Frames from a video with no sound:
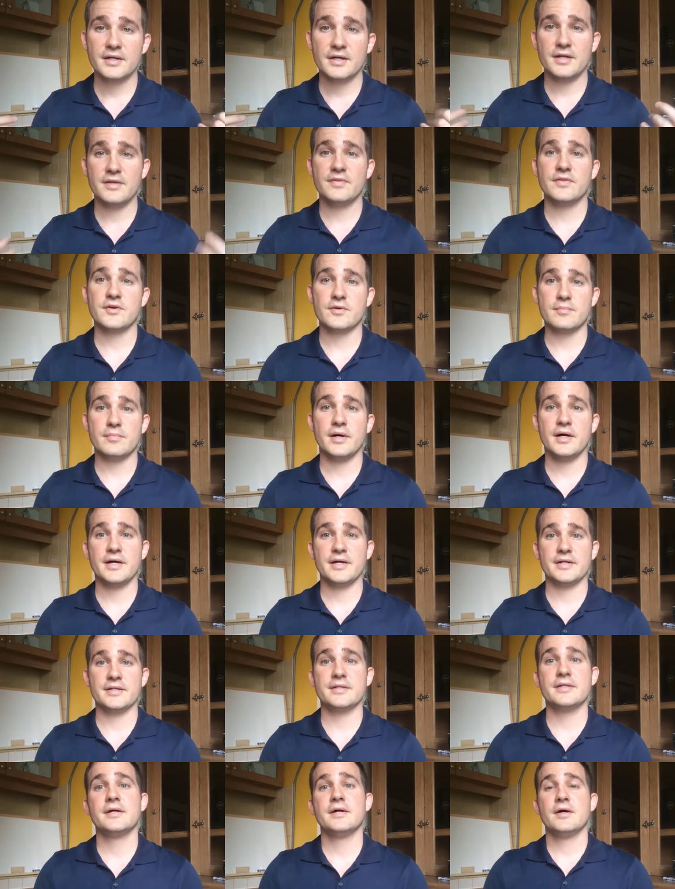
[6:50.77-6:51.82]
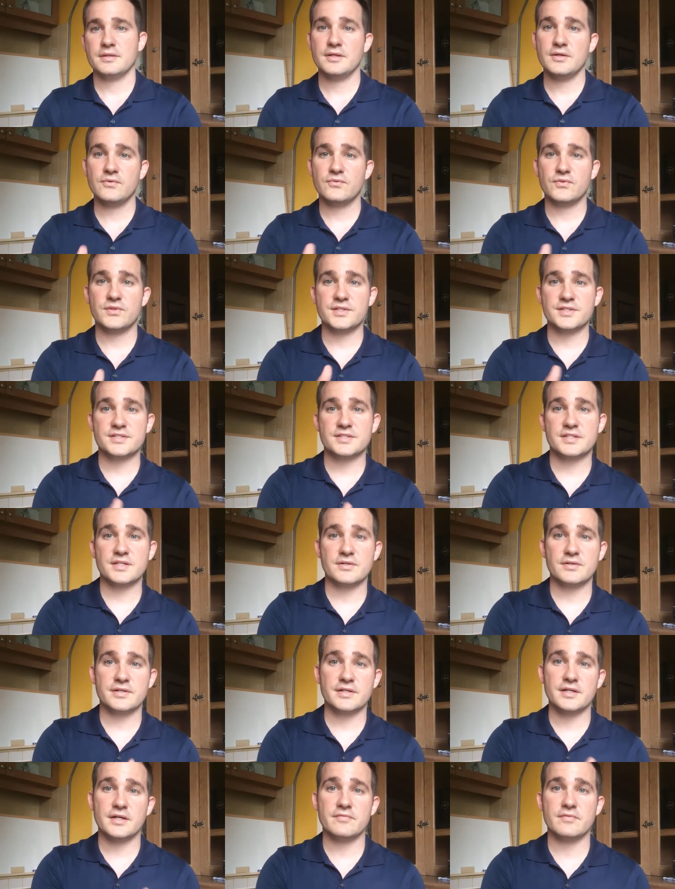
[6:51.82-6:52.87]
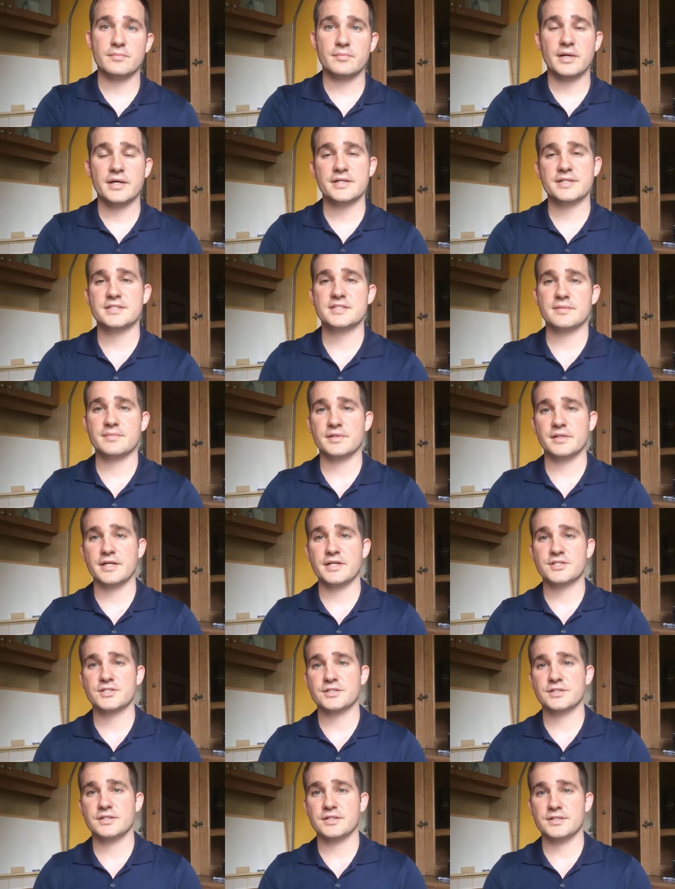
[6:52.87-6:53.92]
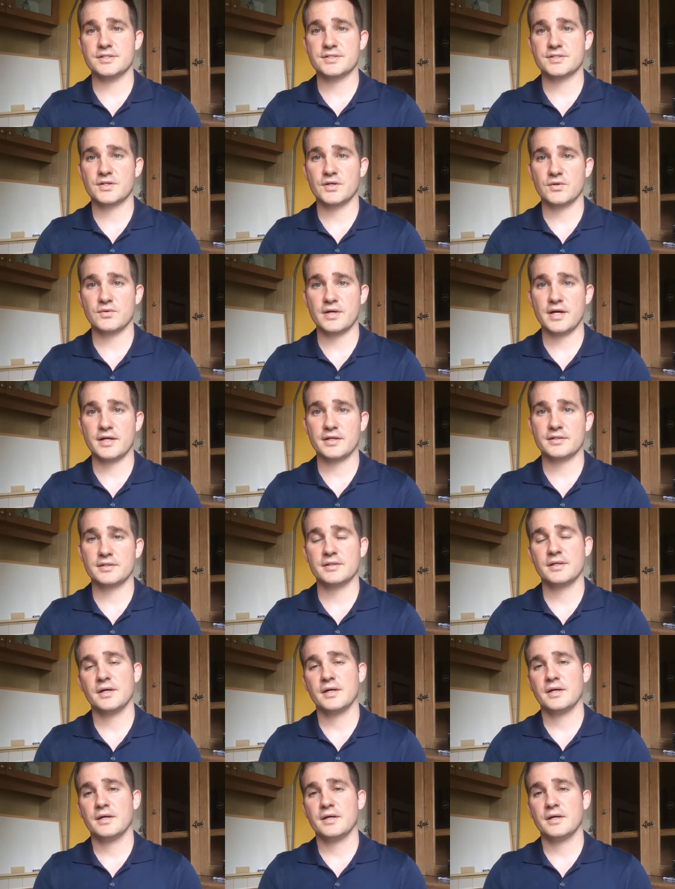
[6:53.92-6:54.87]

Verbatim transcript: in their mind, if this theory of embodied simulation is correct.